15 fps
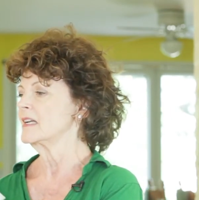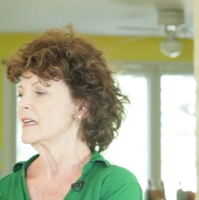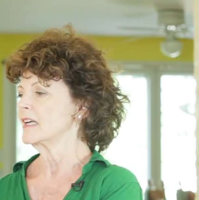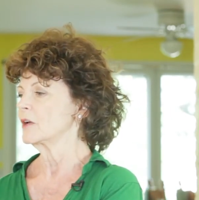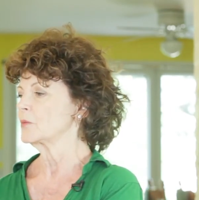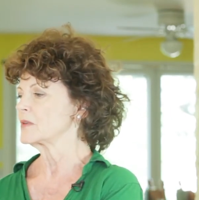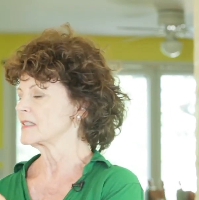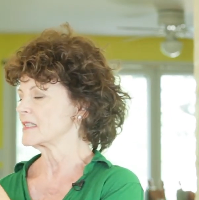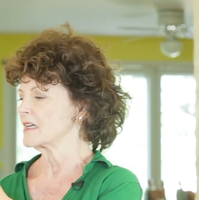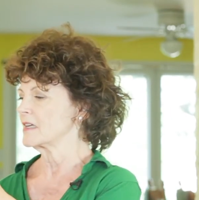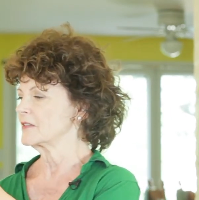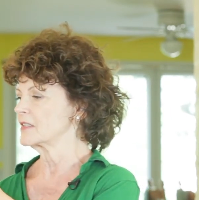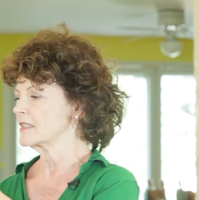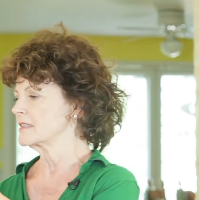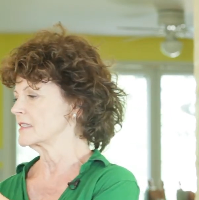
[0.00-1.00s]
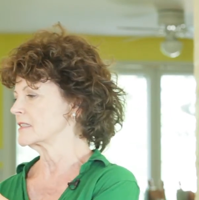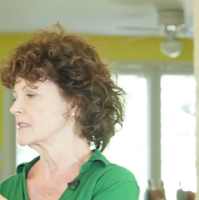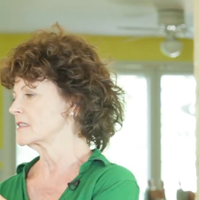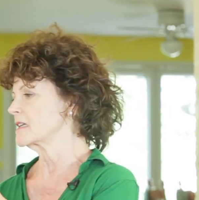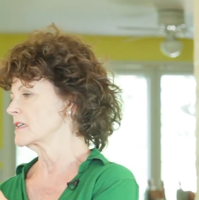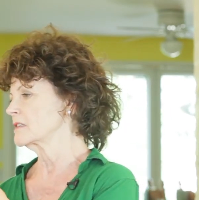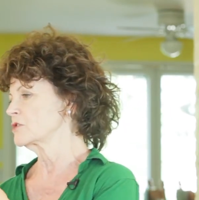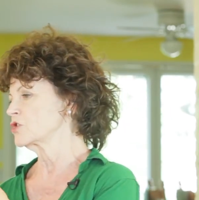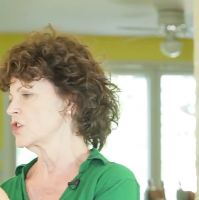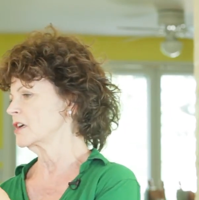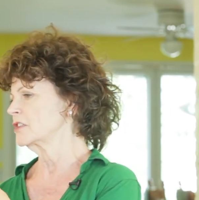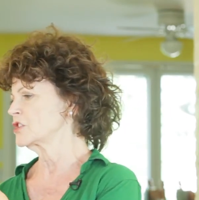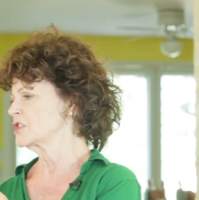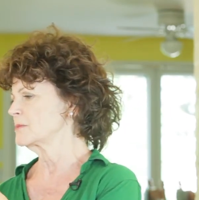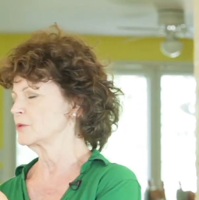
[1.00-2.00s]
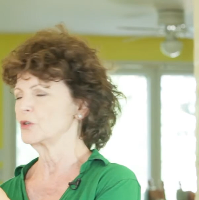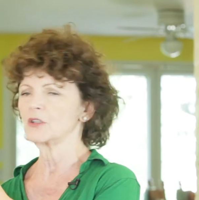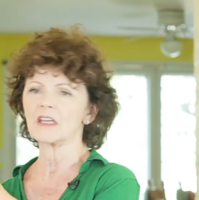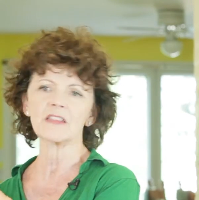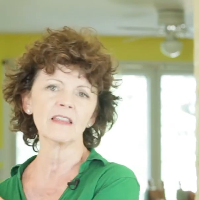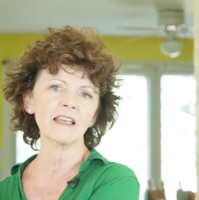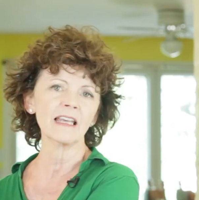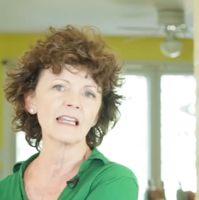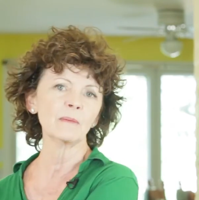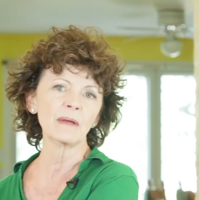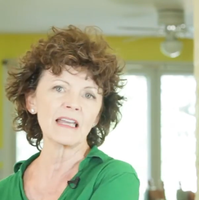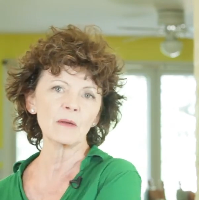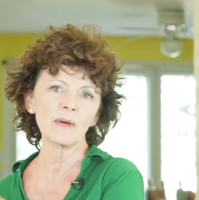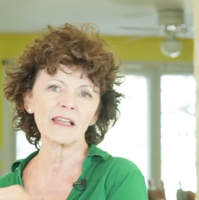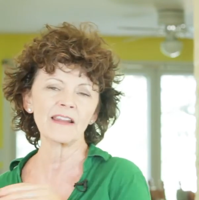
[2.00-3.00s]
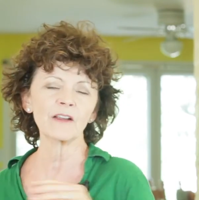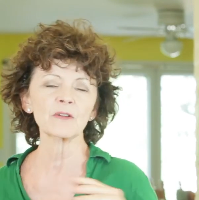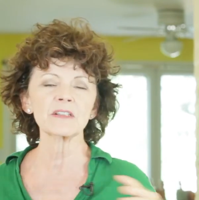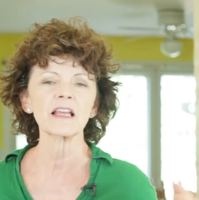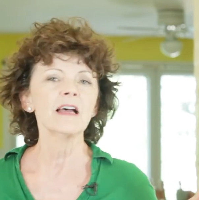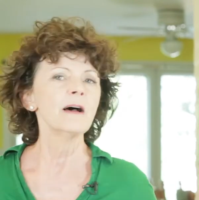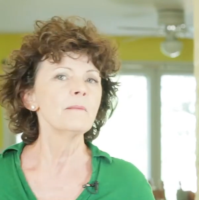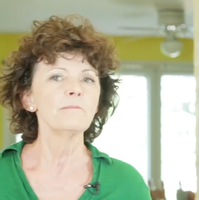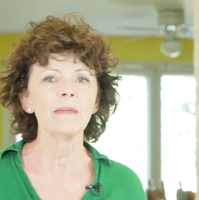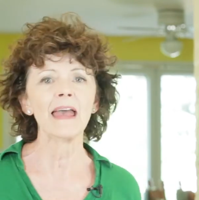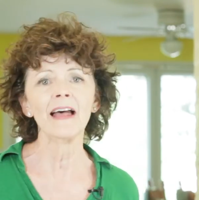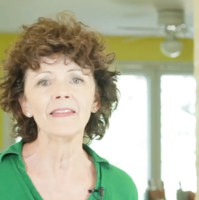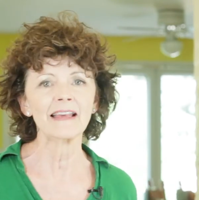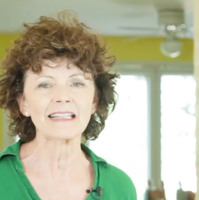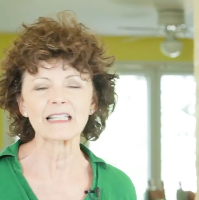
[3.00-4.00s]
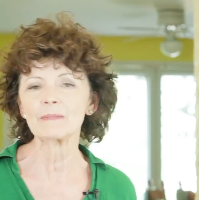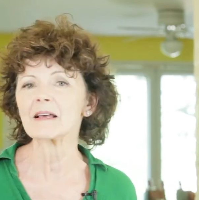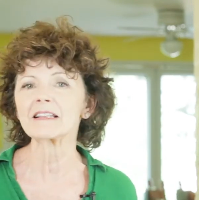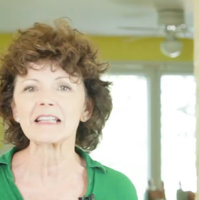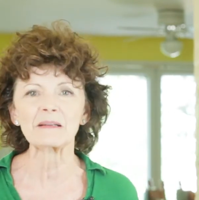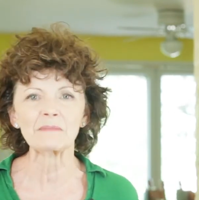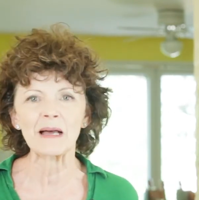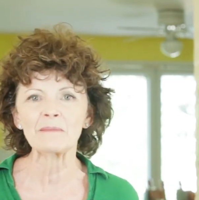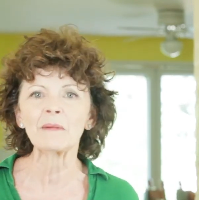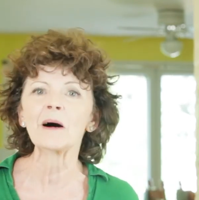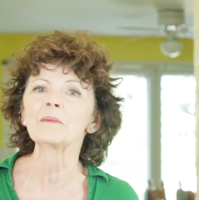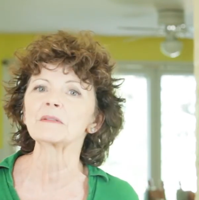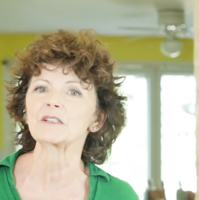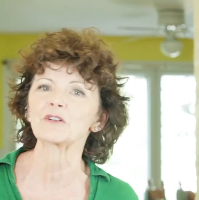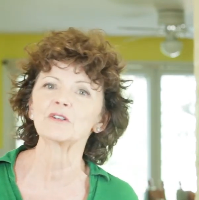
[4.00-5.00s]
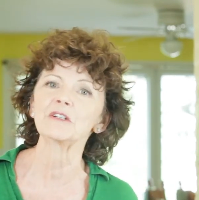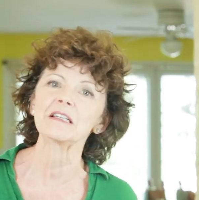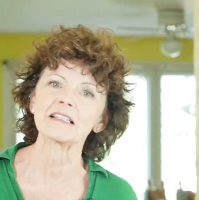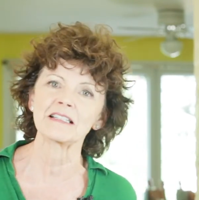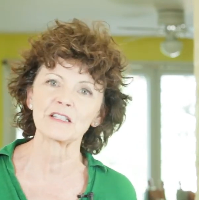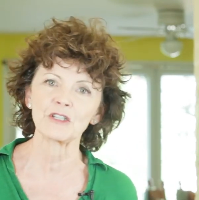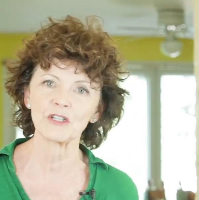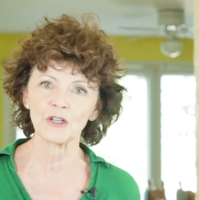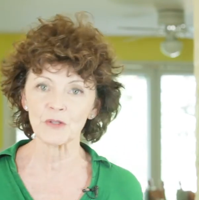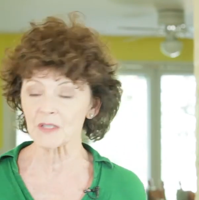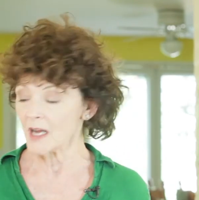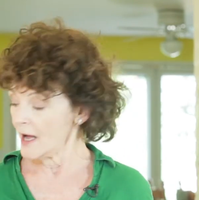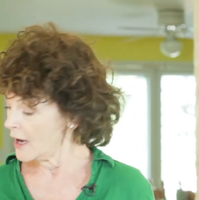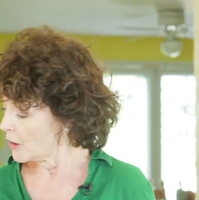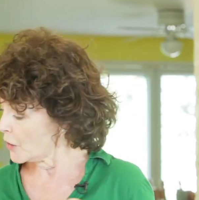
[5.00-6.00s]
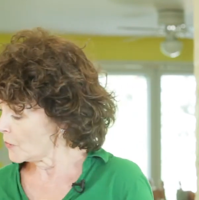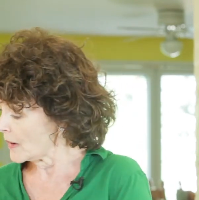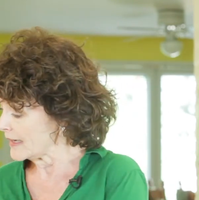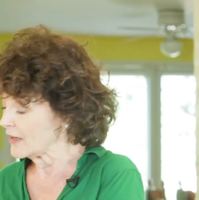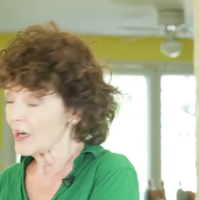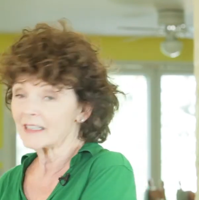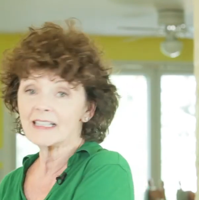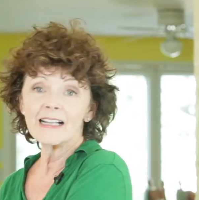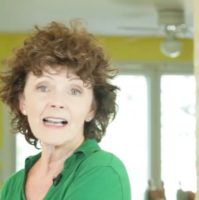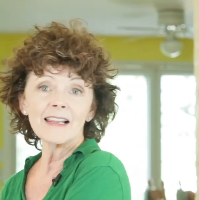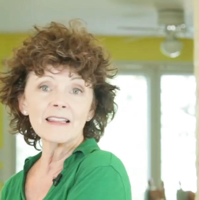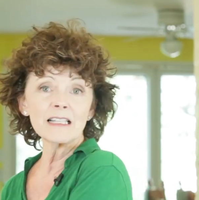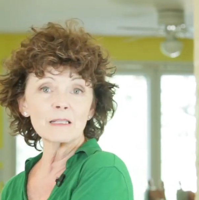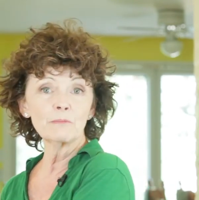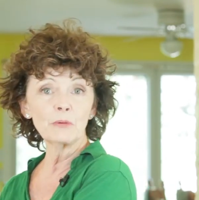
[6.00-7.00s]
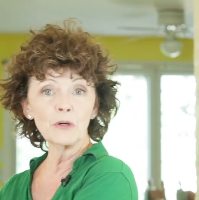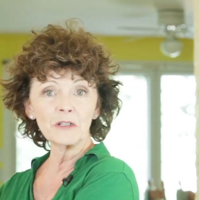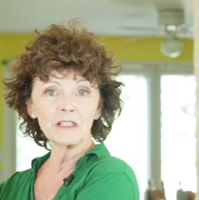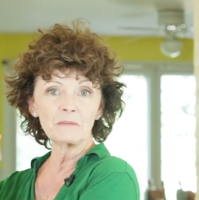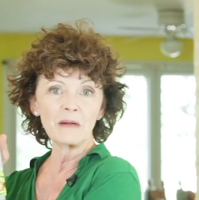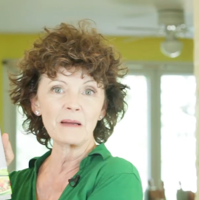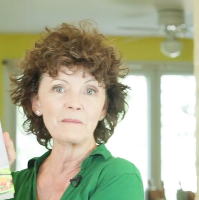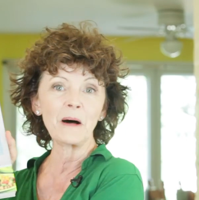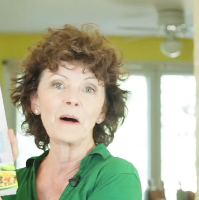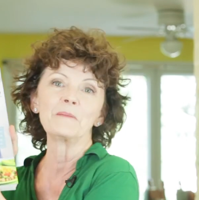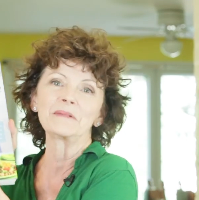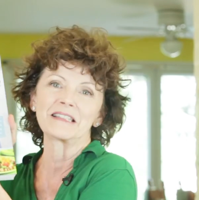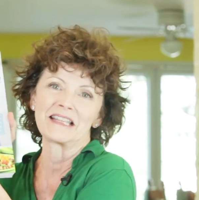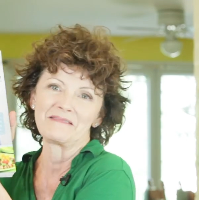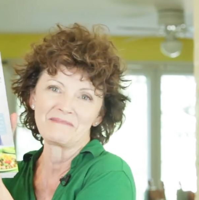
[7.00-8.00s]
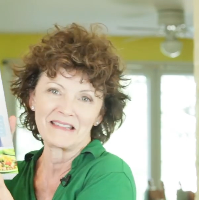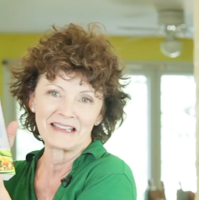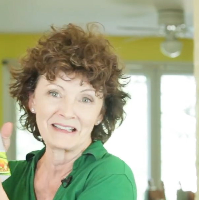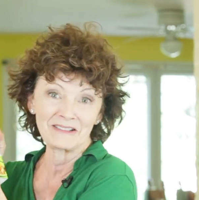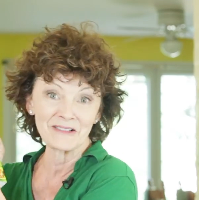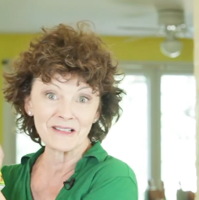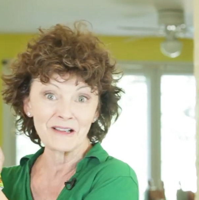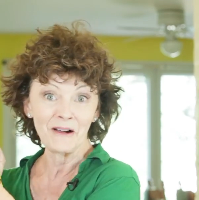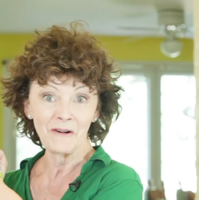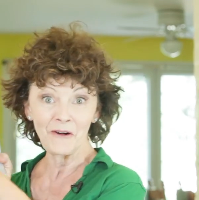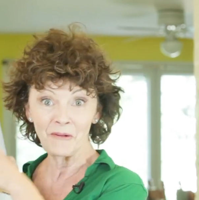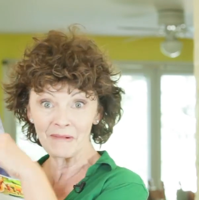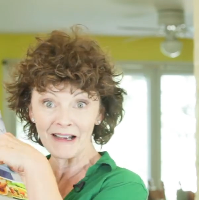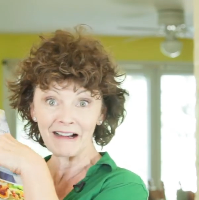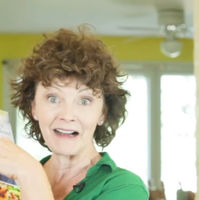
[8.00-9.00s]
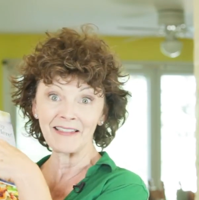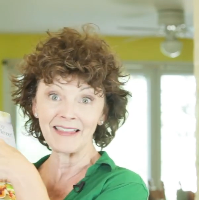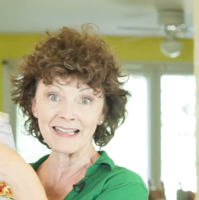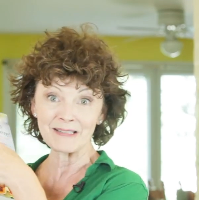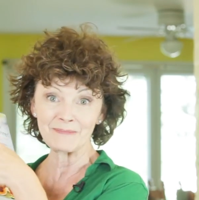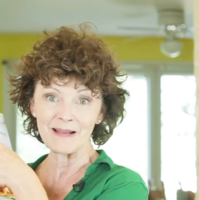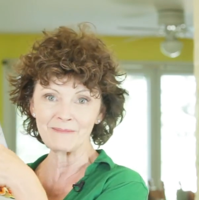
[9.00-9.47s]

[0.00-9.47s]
It was this chocolate chip cookie thing. Anyway, he went and he goes, "Man, that smells like my mom's cookies." And she goes, "Oh, I got it out of this book that my mom sent me." He goes, "Oh my God, that's my